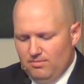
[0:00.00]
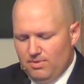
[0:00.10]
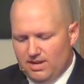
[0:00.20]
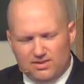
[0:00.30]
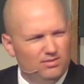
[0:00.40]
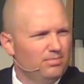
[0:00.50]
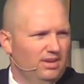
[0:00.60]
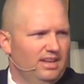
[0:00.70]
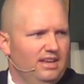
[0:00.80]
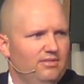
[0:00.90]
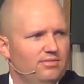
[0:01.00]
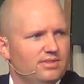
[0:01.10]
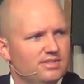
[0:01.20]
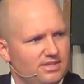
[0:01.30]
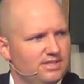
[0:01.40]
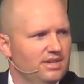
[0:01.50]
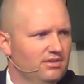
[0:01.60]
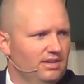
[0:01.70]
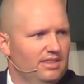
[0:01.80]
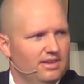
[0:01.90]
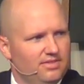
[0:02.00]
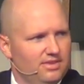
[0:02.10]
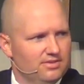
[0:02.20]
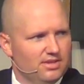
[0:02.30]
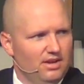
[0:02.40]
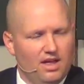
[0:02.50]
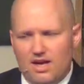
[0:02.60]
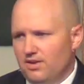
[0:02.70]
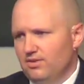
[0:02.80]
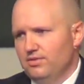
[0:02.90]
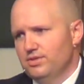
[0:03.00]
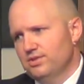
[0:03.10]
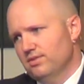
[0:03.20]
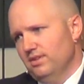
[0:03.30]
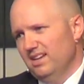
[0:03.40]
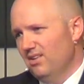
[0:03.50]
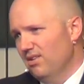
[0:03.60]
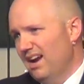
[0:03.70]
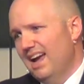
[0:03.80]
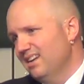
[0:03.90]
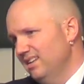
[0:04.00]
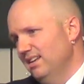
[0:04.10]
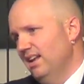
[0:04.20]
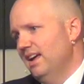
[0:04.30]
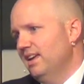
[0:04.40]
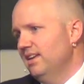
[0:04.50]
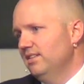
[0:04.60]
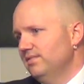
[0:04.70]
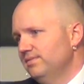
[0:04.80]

But I do believe sincerely that there's a lot who certainly are acting like it.